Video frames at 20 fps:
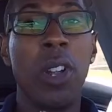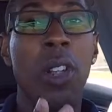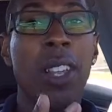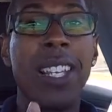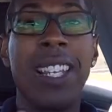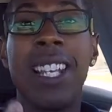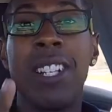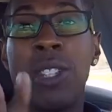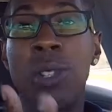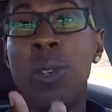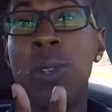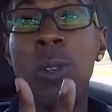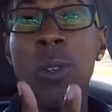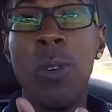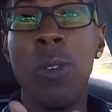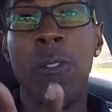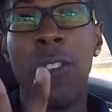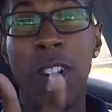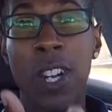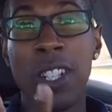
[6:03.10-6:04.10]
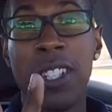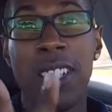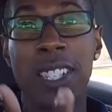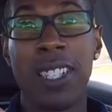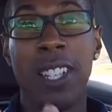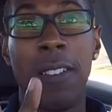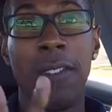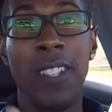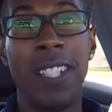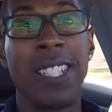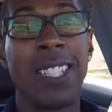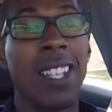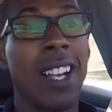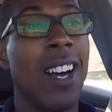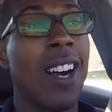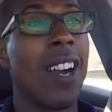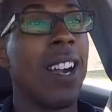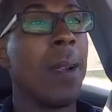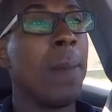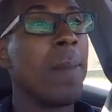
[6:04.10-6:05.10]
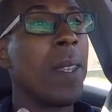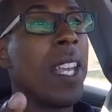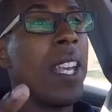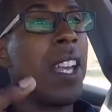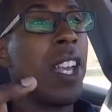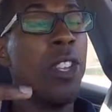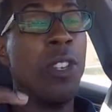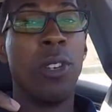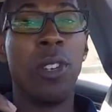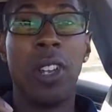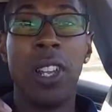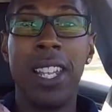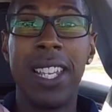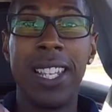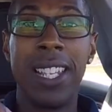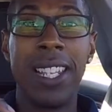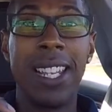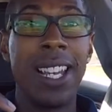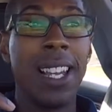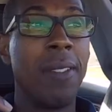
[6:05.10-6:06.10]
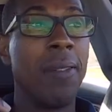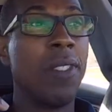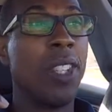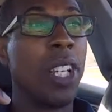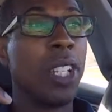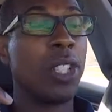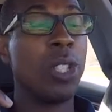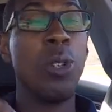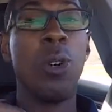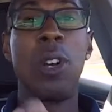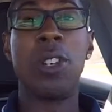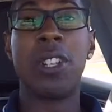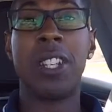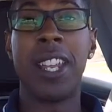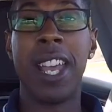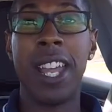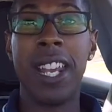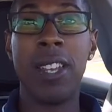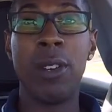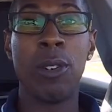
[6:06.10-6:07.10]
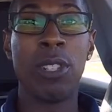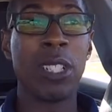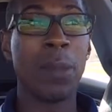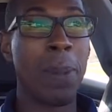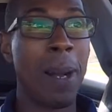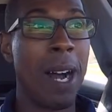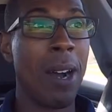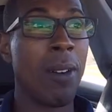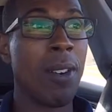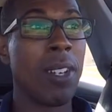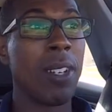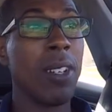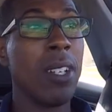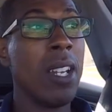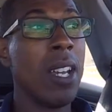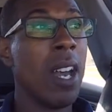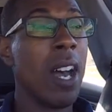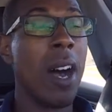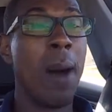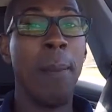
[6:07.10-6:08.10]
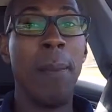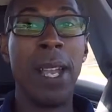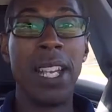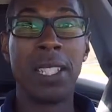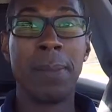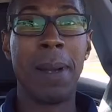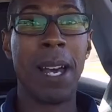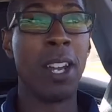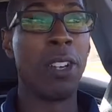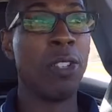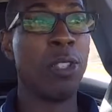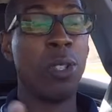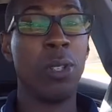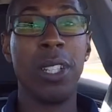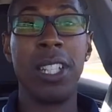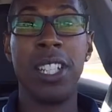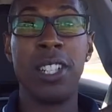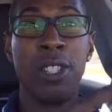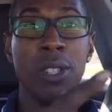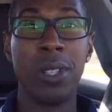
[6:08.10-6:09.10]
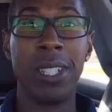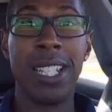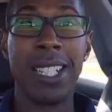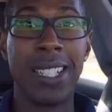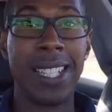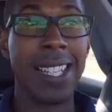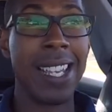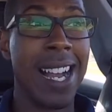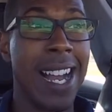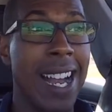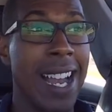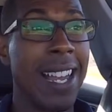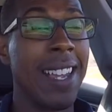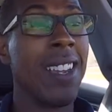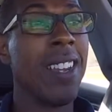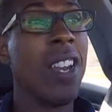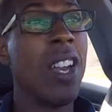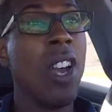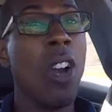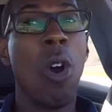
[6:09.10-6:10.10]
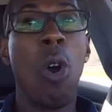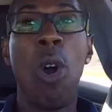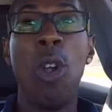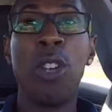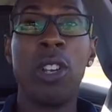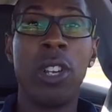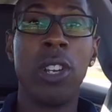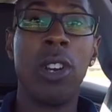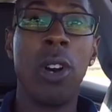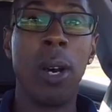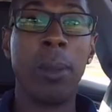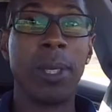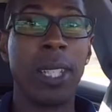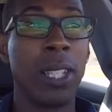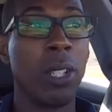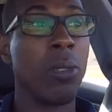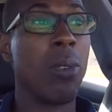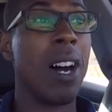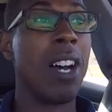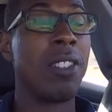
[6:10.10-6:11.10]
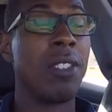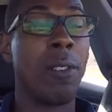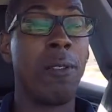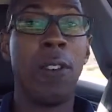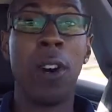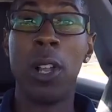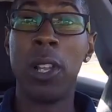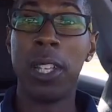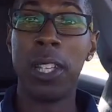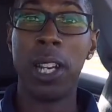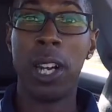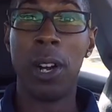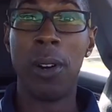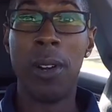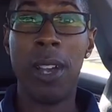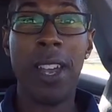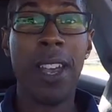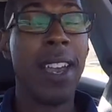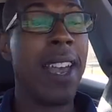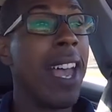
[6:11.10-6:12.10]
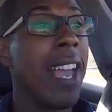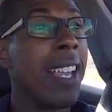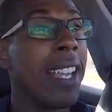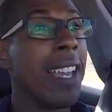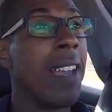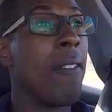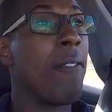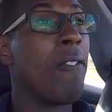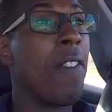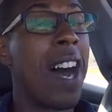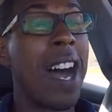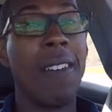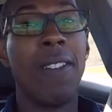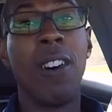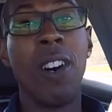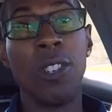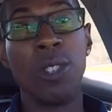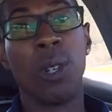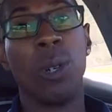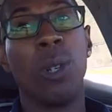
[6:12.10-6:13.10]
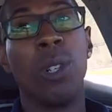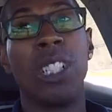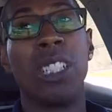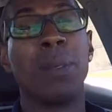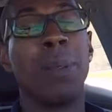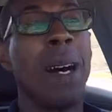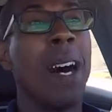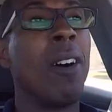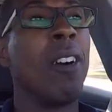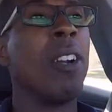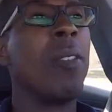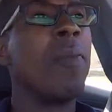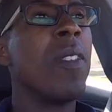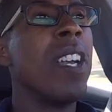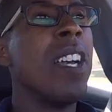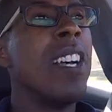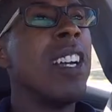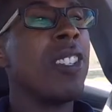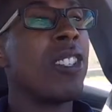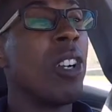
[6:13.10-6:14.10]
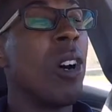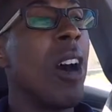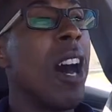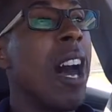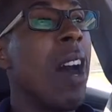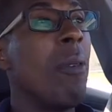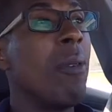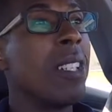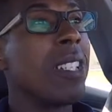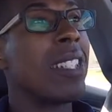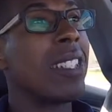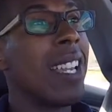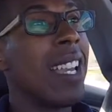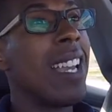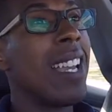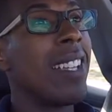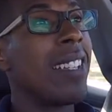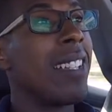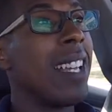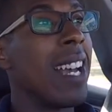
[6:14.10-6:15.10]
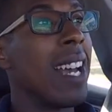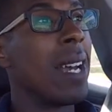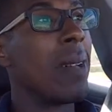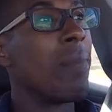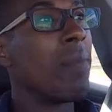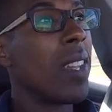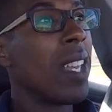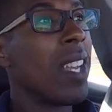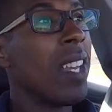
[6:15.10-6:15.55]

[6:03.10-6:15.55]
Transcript: only get 2 versions of this car. You can only get the 280 horsepower base model Giulia TI, or you can go up to the Quadrifoglio and get 500 horsepower. So I was saying that,